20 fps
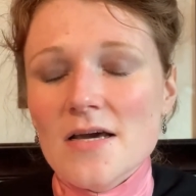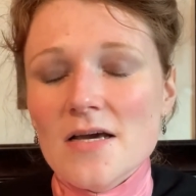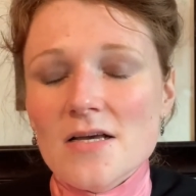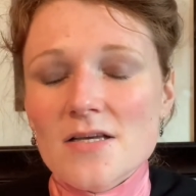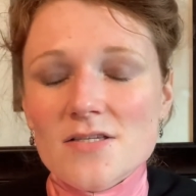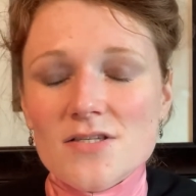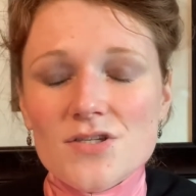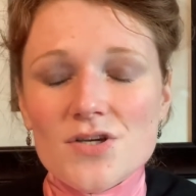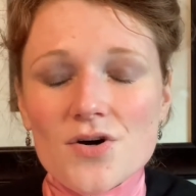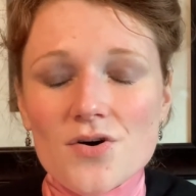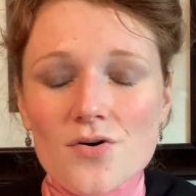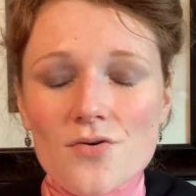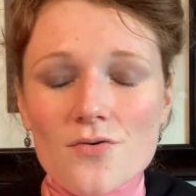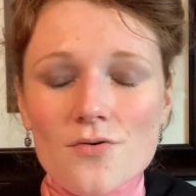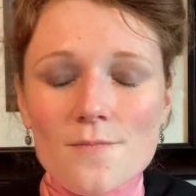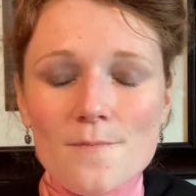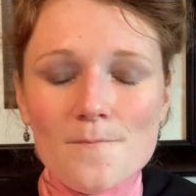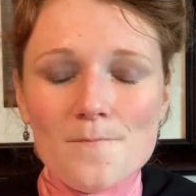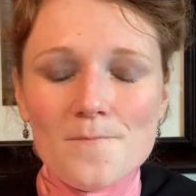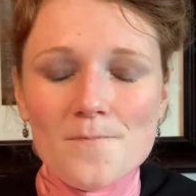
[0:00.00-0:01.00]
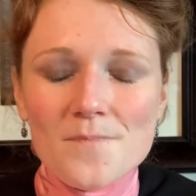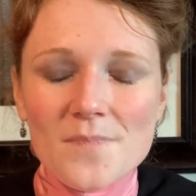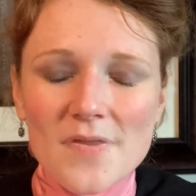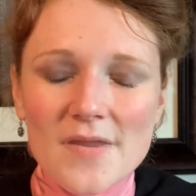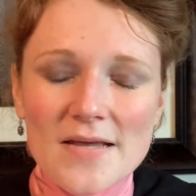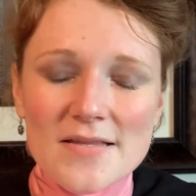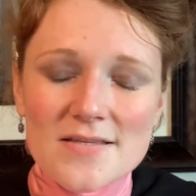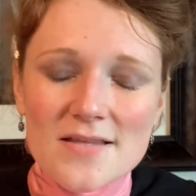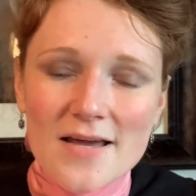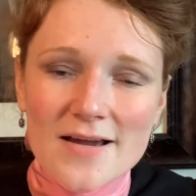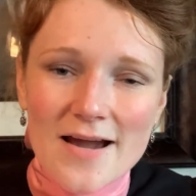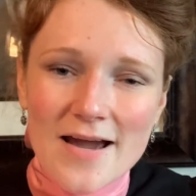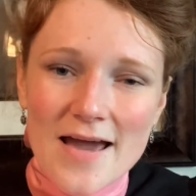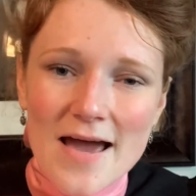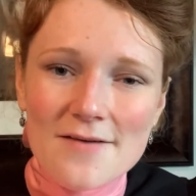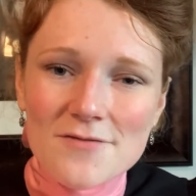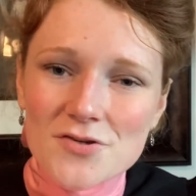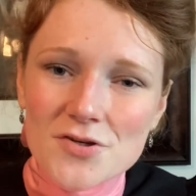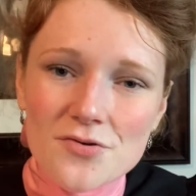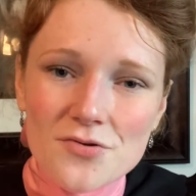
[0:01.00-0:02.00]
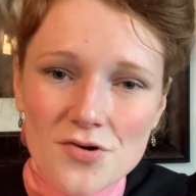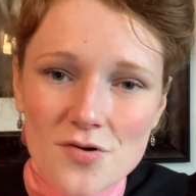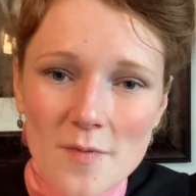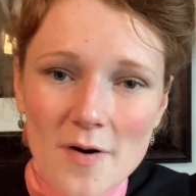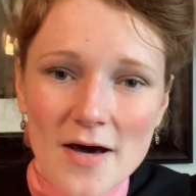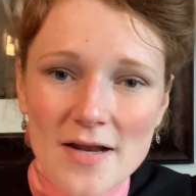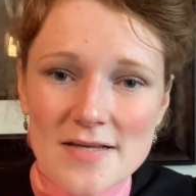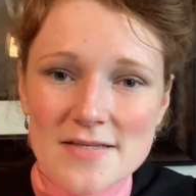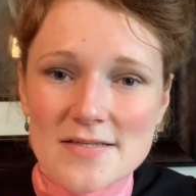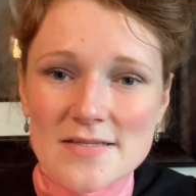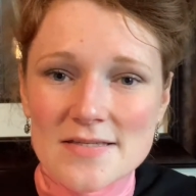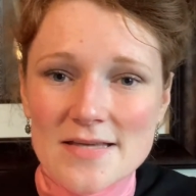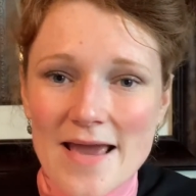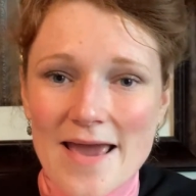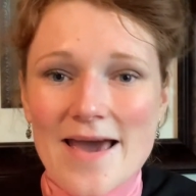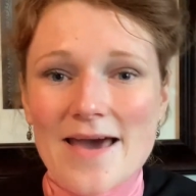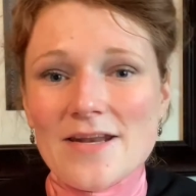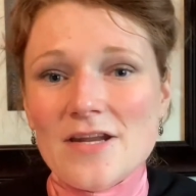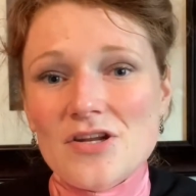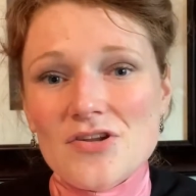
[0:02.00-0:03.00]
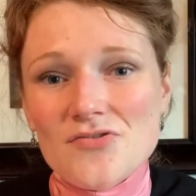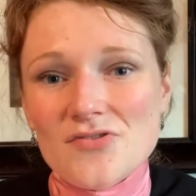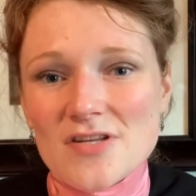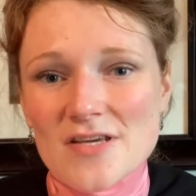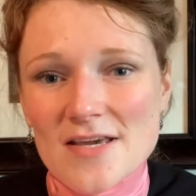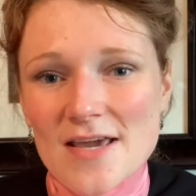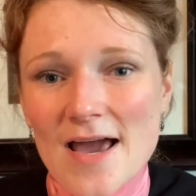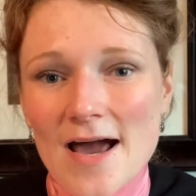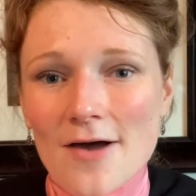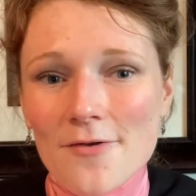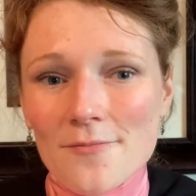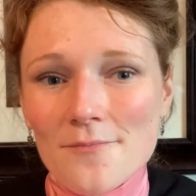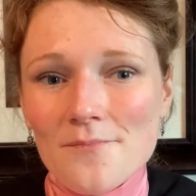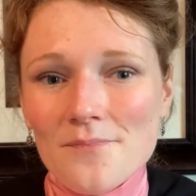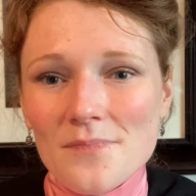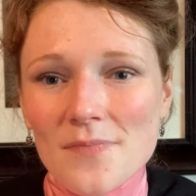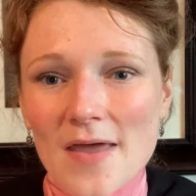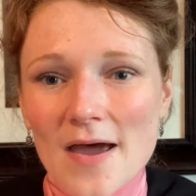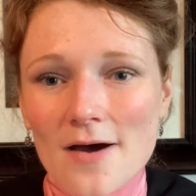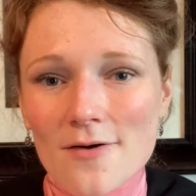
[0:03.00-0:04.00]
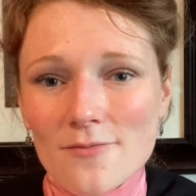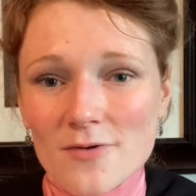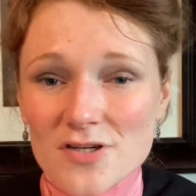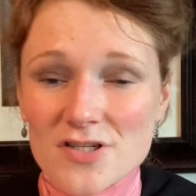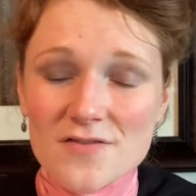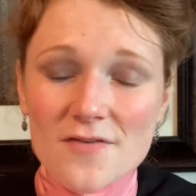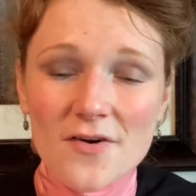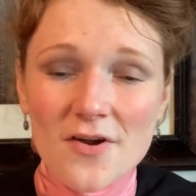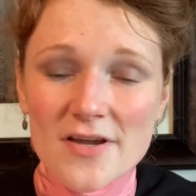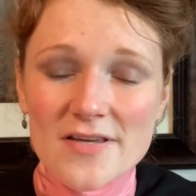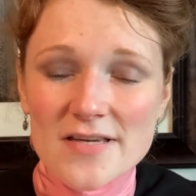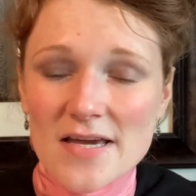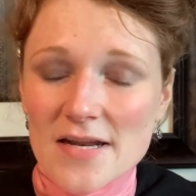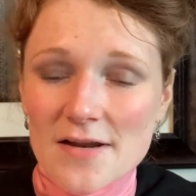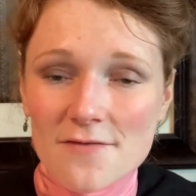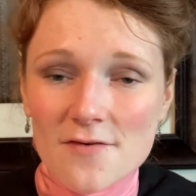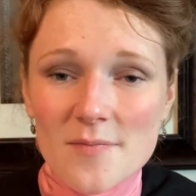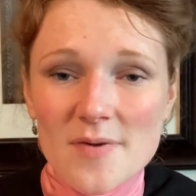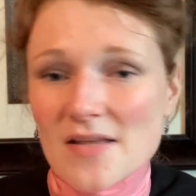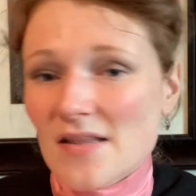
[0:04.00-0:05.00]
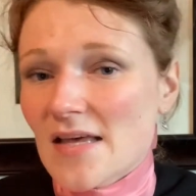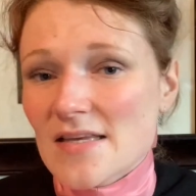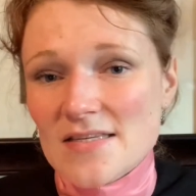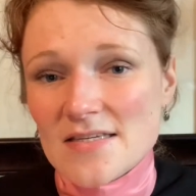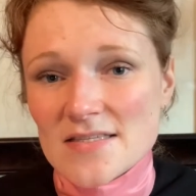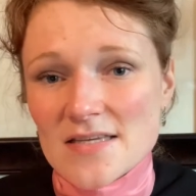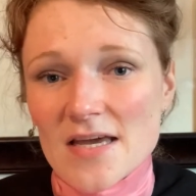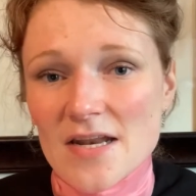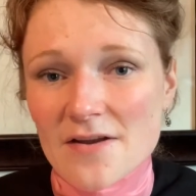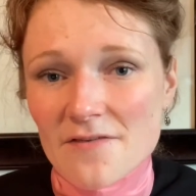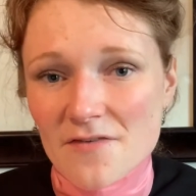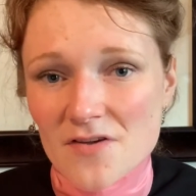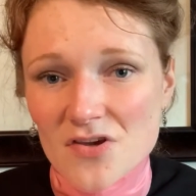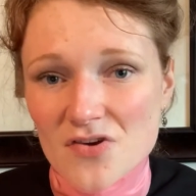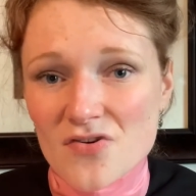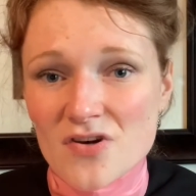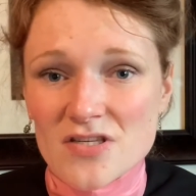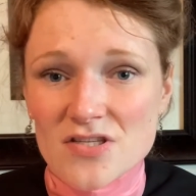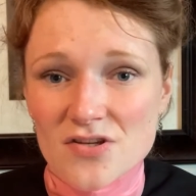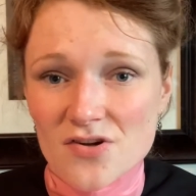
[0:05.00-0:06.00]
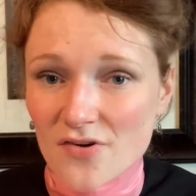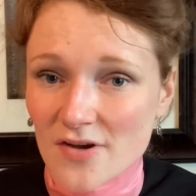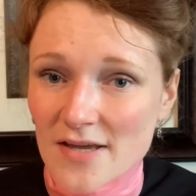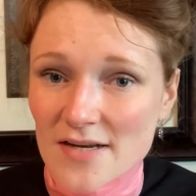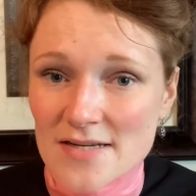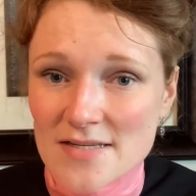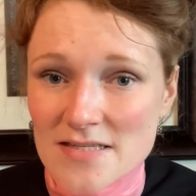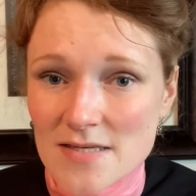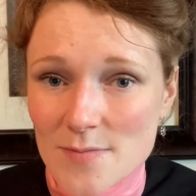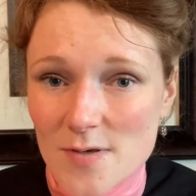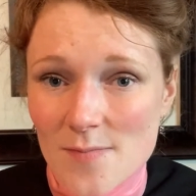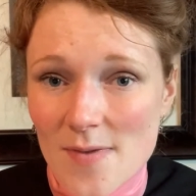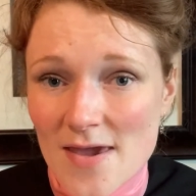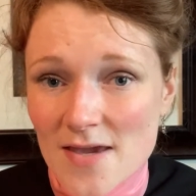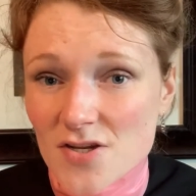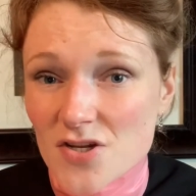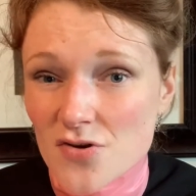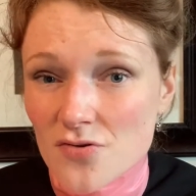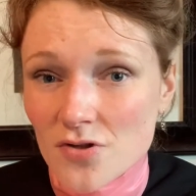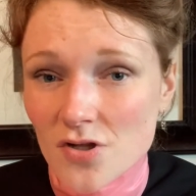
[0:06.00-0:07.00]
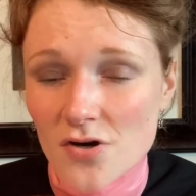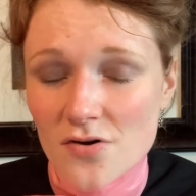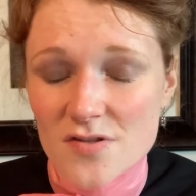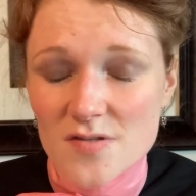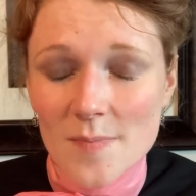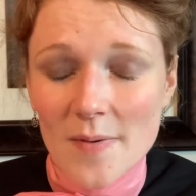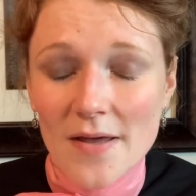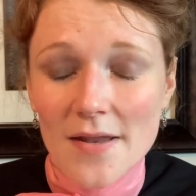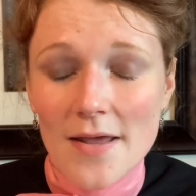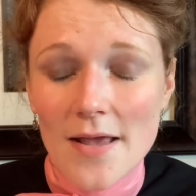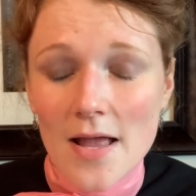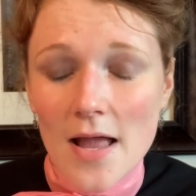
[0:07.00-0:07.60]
So it's like I have 2 new bodices and a new tea gown now, which is very exciting for me. Less exciting for you because you don't get to see me make new clothes, but